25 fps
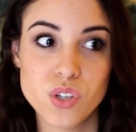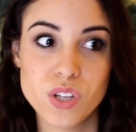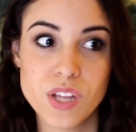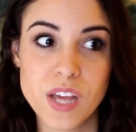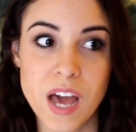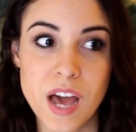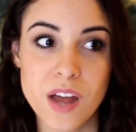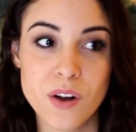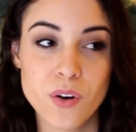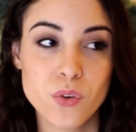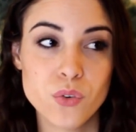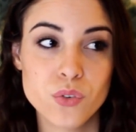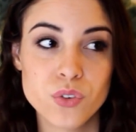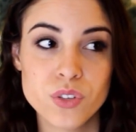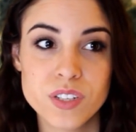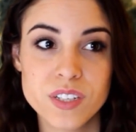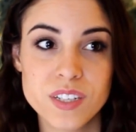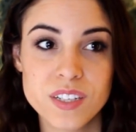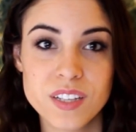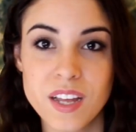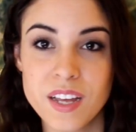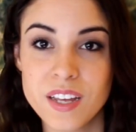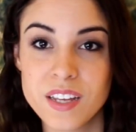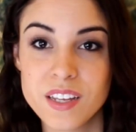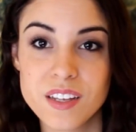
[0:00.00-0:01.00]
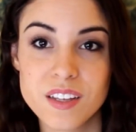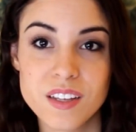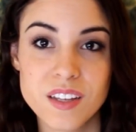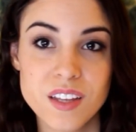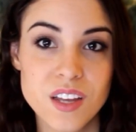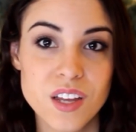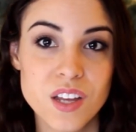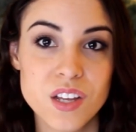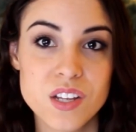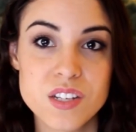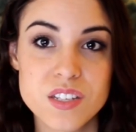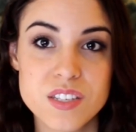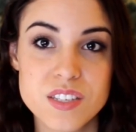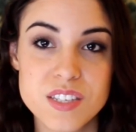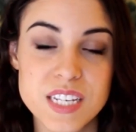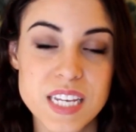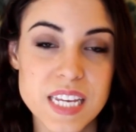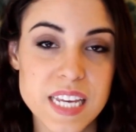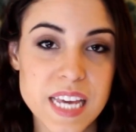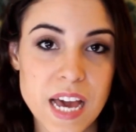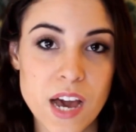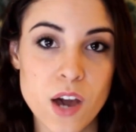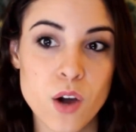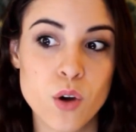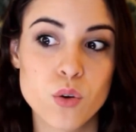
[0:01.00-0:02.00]
yeah, I don't really like
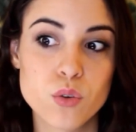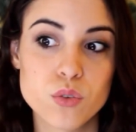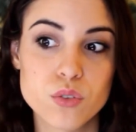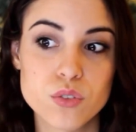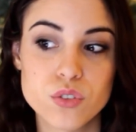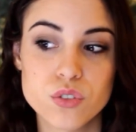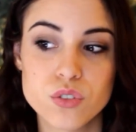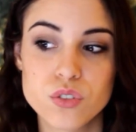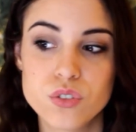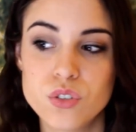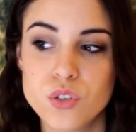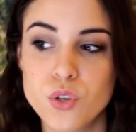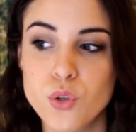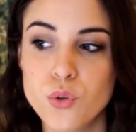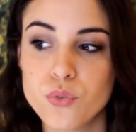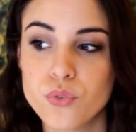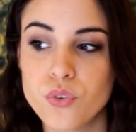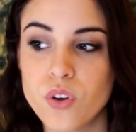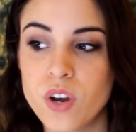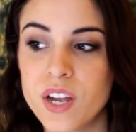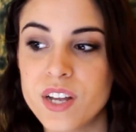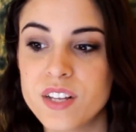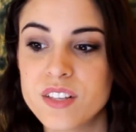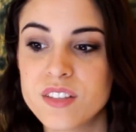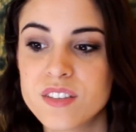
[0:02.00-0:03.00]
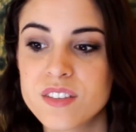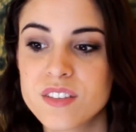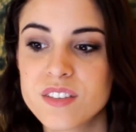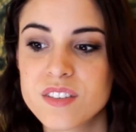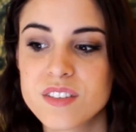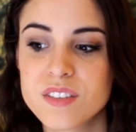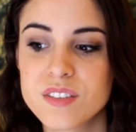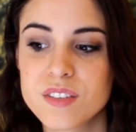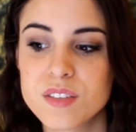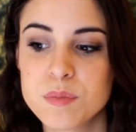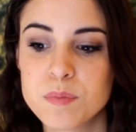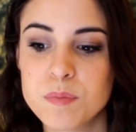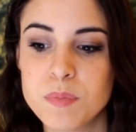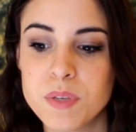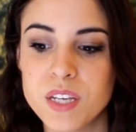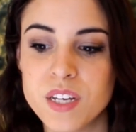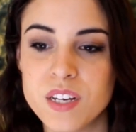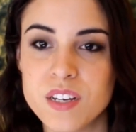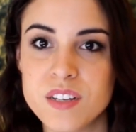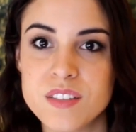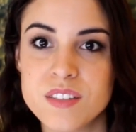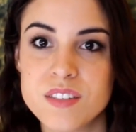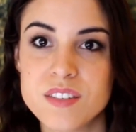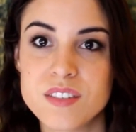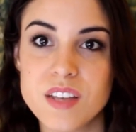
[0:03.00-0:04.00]
seek out new friends
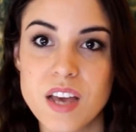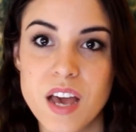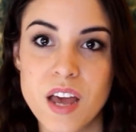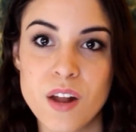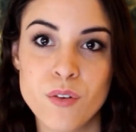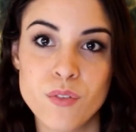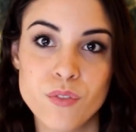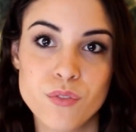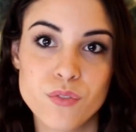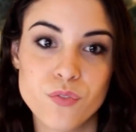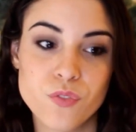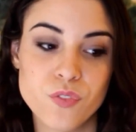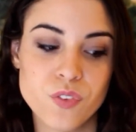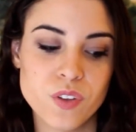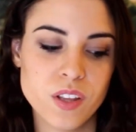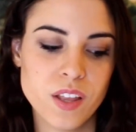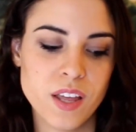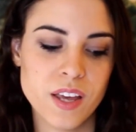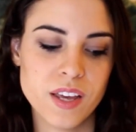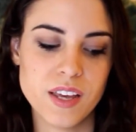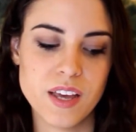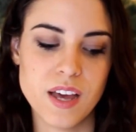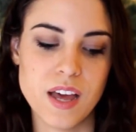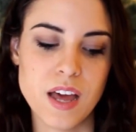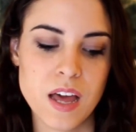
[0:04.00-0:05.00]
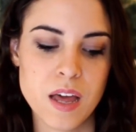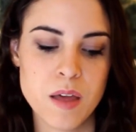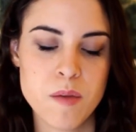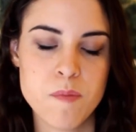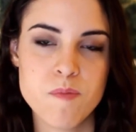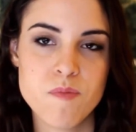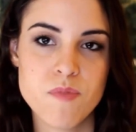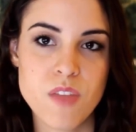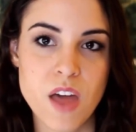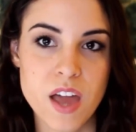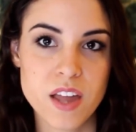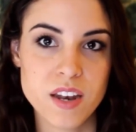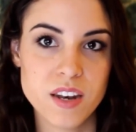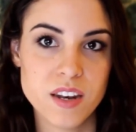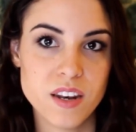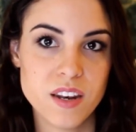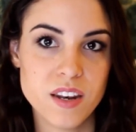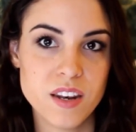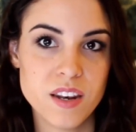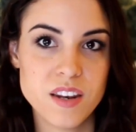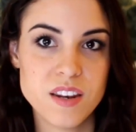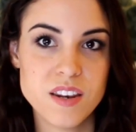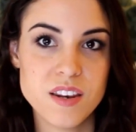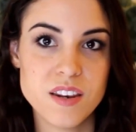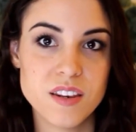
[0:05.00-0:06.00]
because I don't feel like I'm that
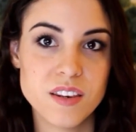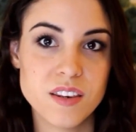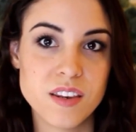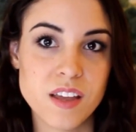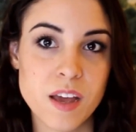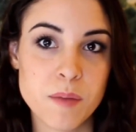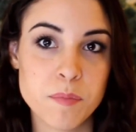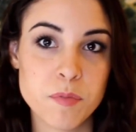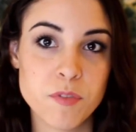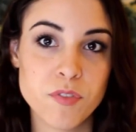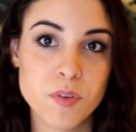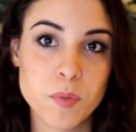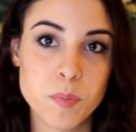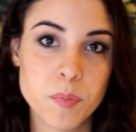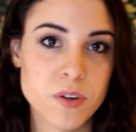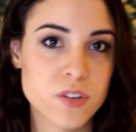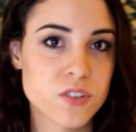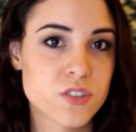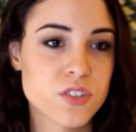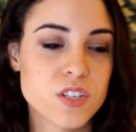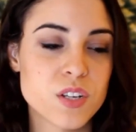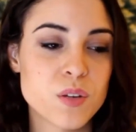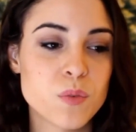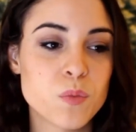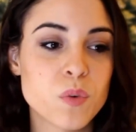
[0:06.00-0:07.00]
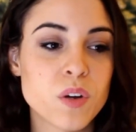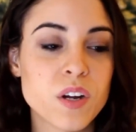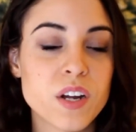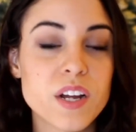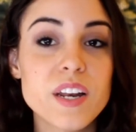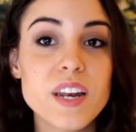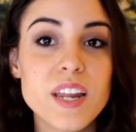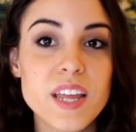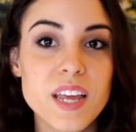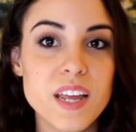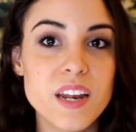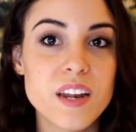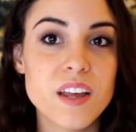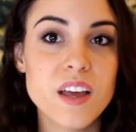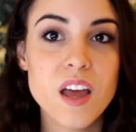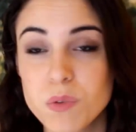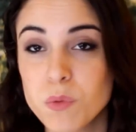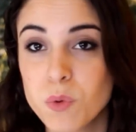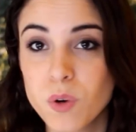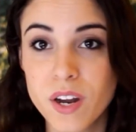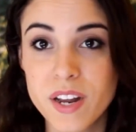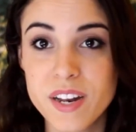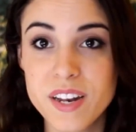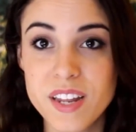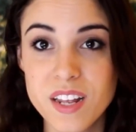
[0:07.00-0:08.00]
type of a person where I need
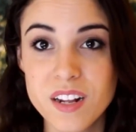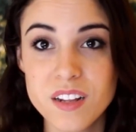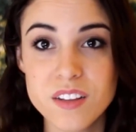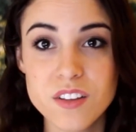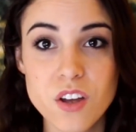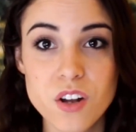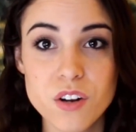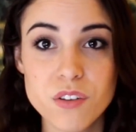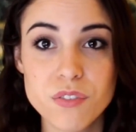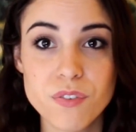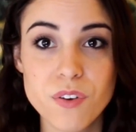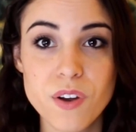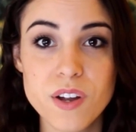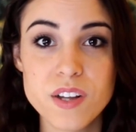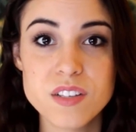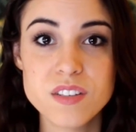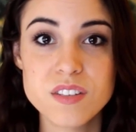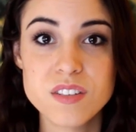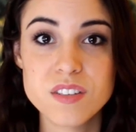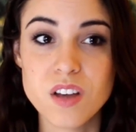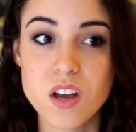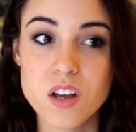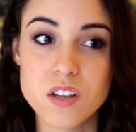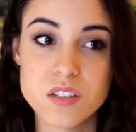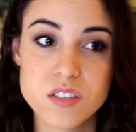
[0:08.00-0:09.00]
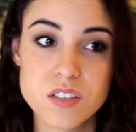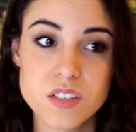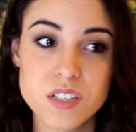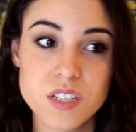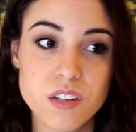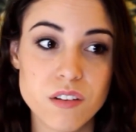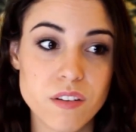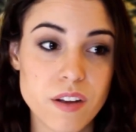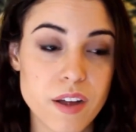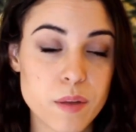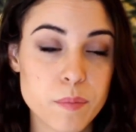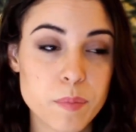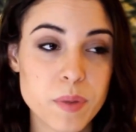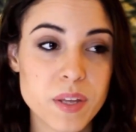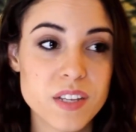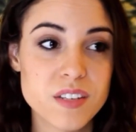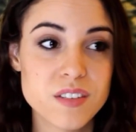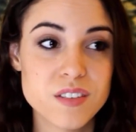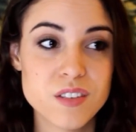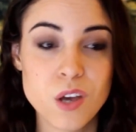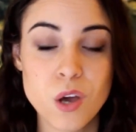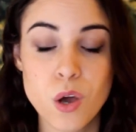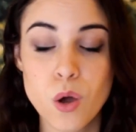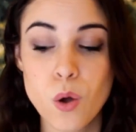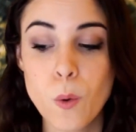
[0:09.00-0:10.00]
a lot of friends constantly around me.
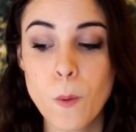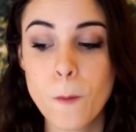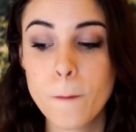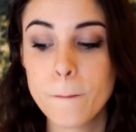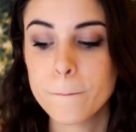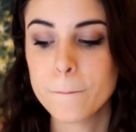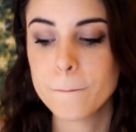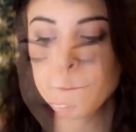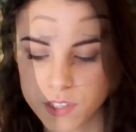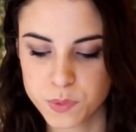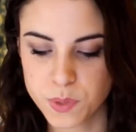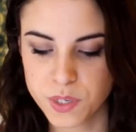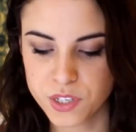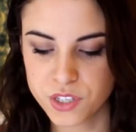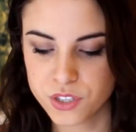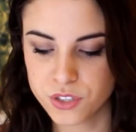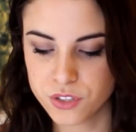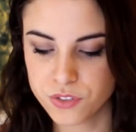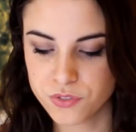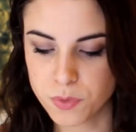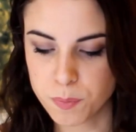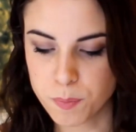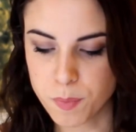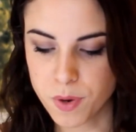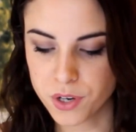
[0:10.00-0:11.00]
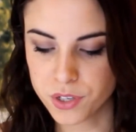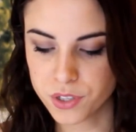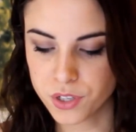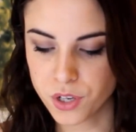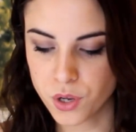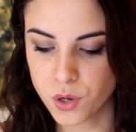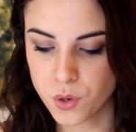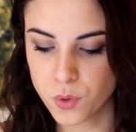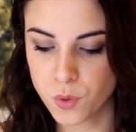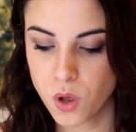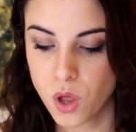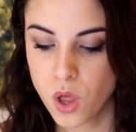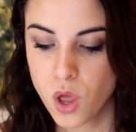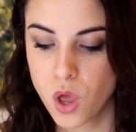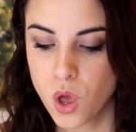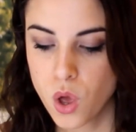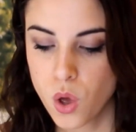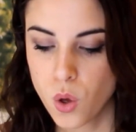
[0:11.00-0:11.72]
So next question is from Marco.